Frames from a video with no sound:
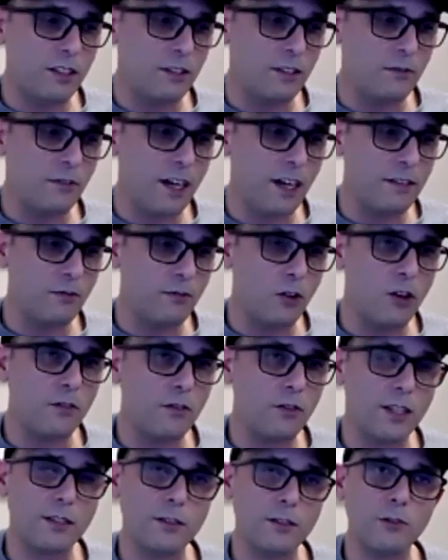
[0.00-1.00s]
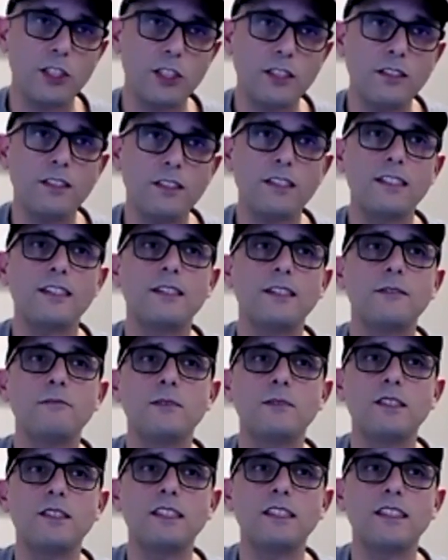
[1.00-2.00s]
Five Love Languages, um,
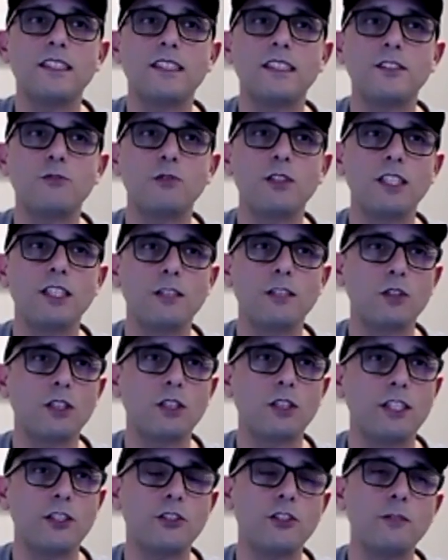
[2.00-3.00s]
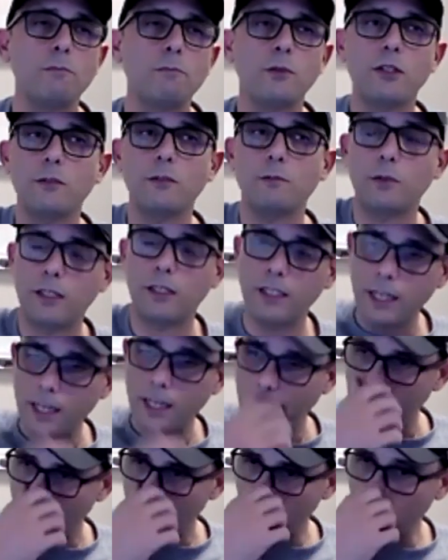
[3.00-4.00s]
and it's really a relationship book. But
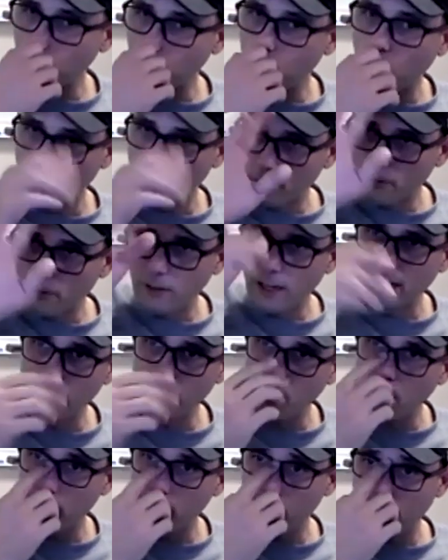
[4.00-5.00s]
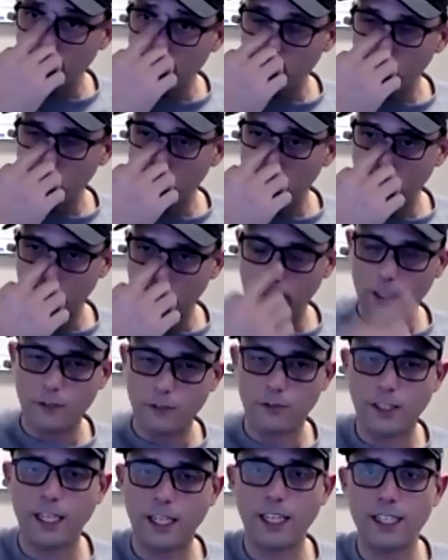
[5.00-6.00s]
there is one, the Five Love Languages of,
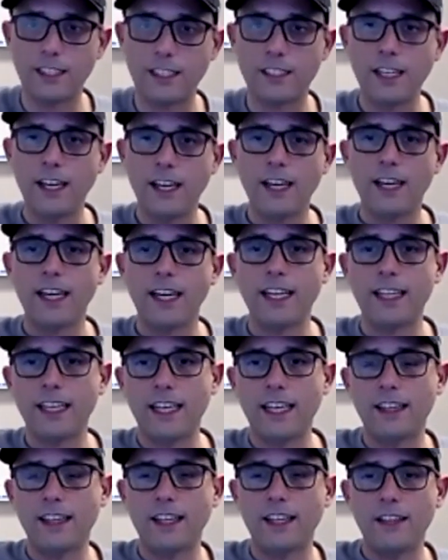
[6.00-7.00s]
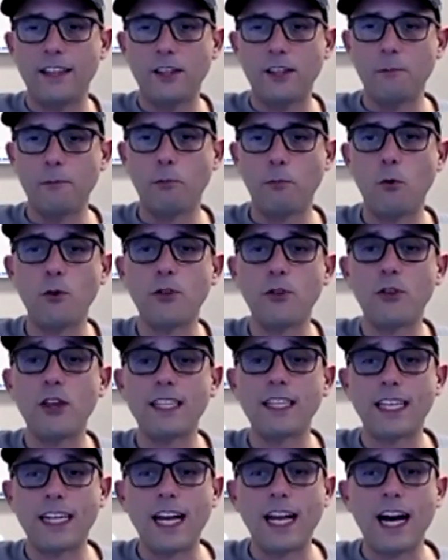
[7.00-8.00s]
of Kids, and and and the important thing
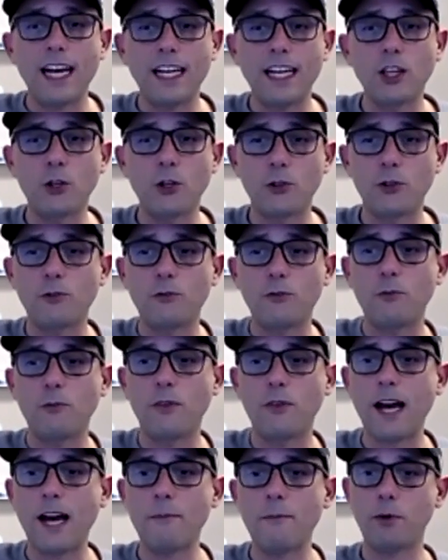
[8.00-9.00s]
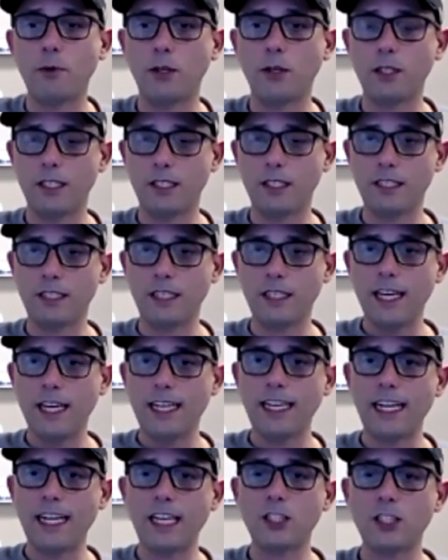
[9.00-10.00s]
that I learned from that book is
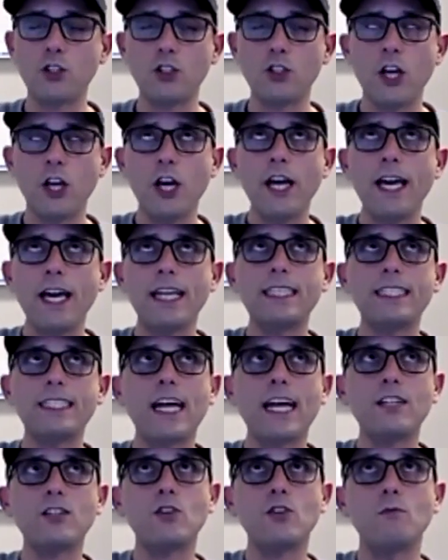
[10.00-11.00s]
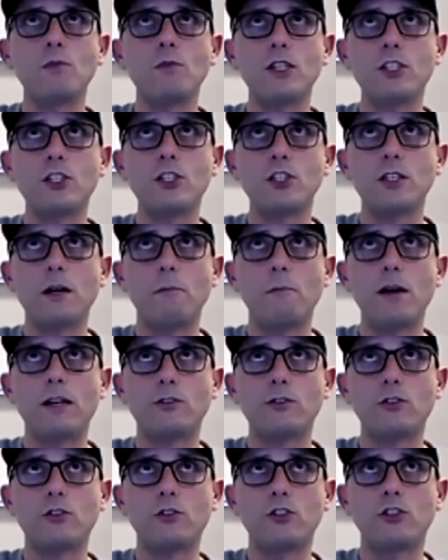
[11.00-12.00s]
not it's not so much
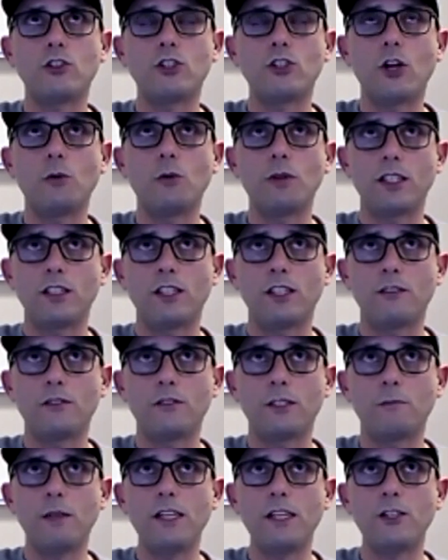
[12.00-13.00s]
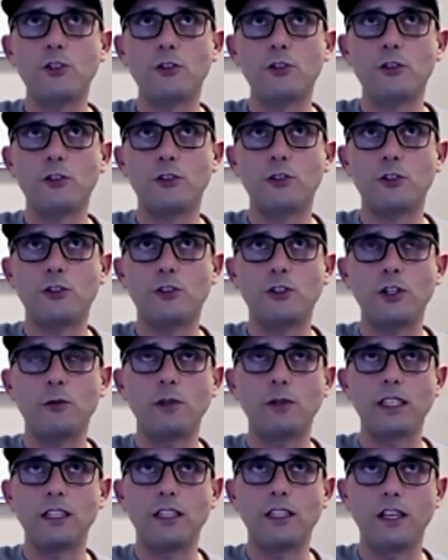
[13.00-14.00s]
about showing love; it's making sure you're
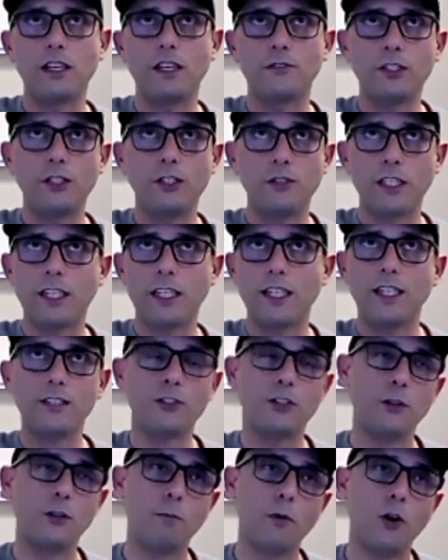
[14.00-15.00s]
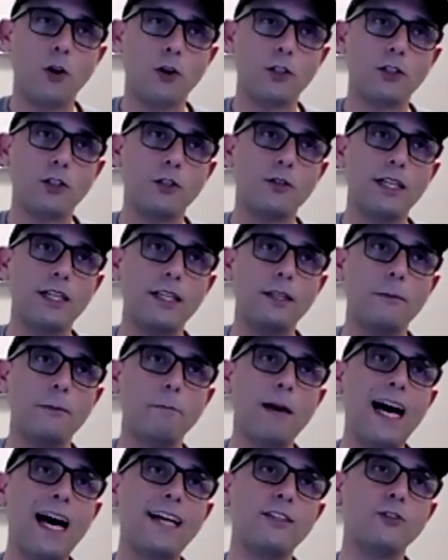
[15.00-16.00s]
showing love to your kids or your partner in the
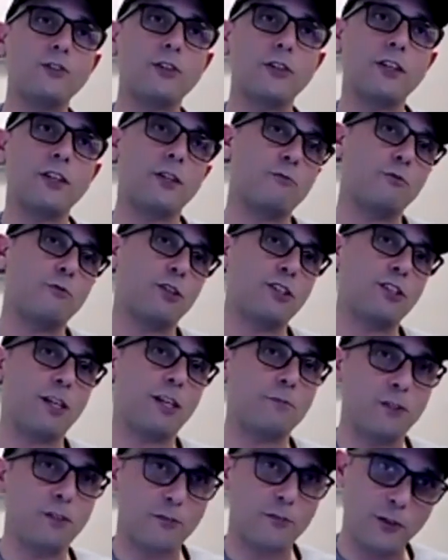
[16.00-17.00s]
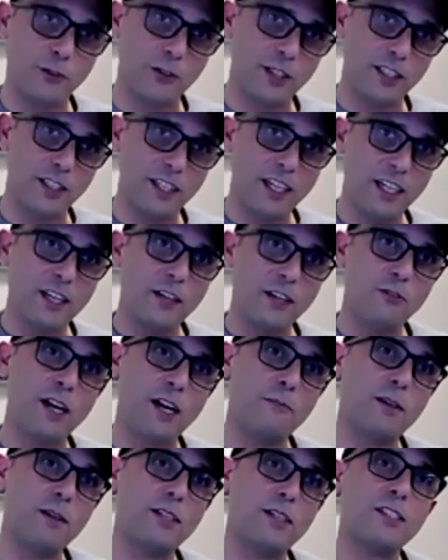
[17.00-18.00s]
manner that they're receptive to it right?
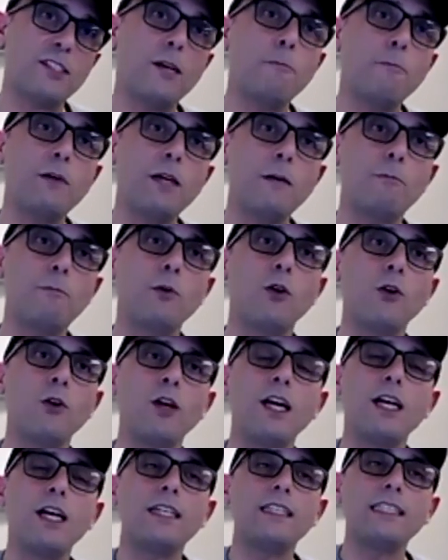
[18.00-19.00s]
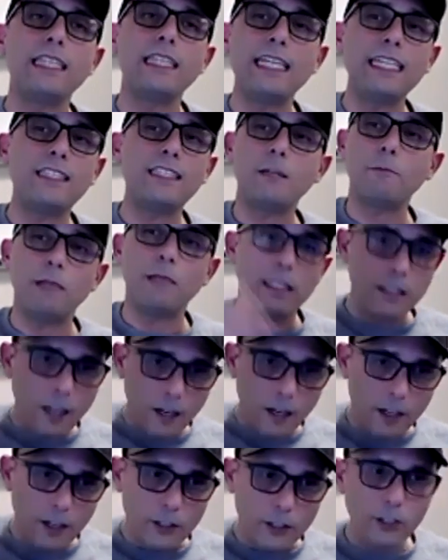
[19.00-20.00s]
Yeah. Because some people need to be
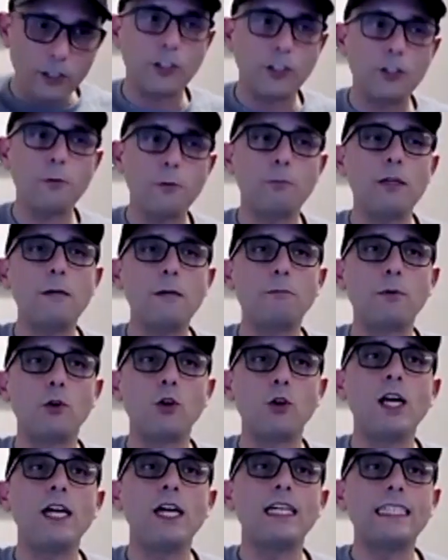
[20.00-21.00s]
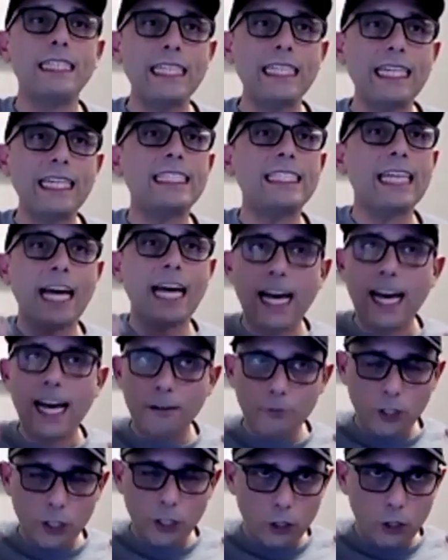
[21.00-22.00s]
touched. Other people need to
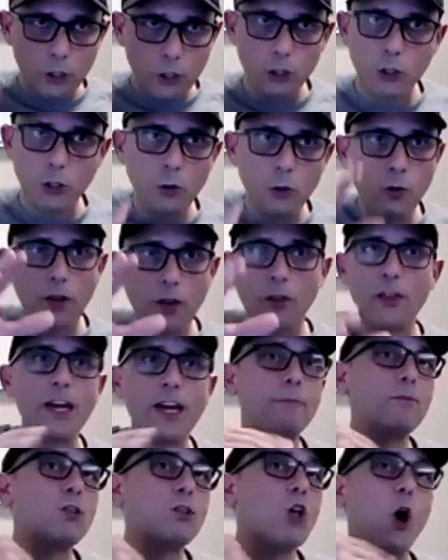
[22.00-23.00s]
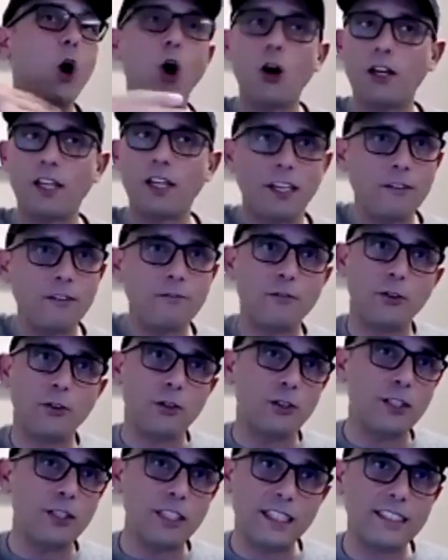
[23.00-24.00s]
have just you and them talking
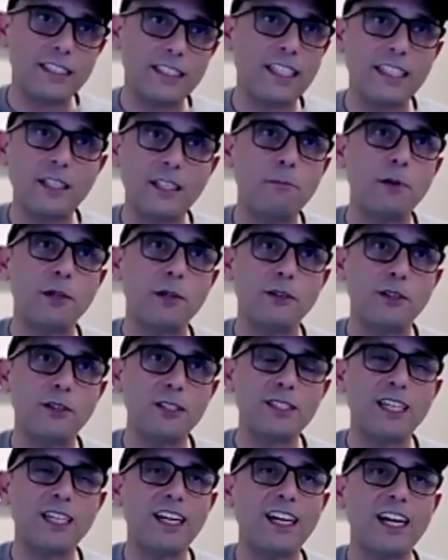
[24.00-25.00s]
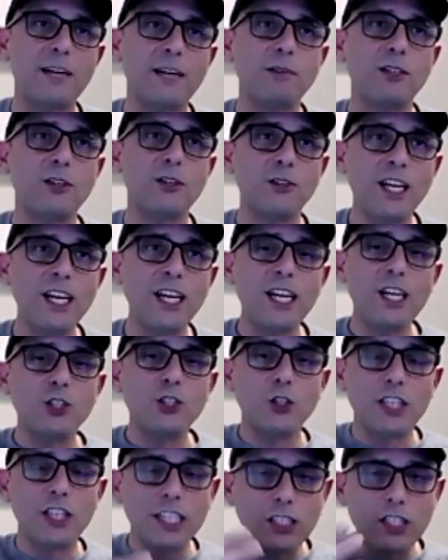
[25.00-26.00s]
for an extended period of time, you know?
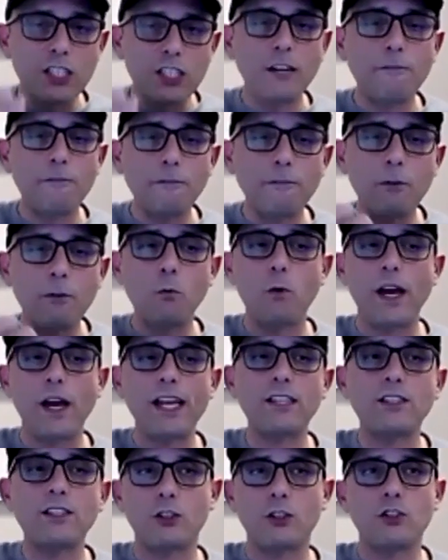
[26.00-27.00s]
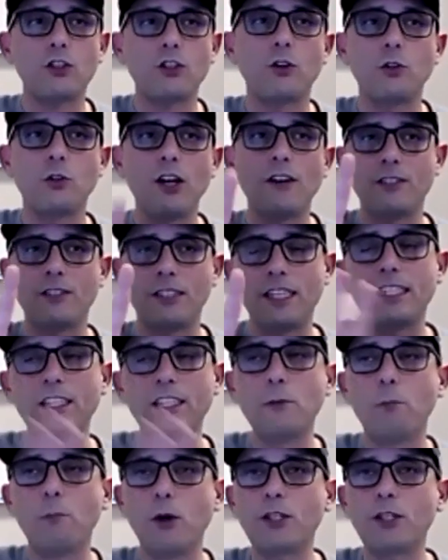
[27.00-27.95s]
So there's yeah. different ways to show love. And in the book,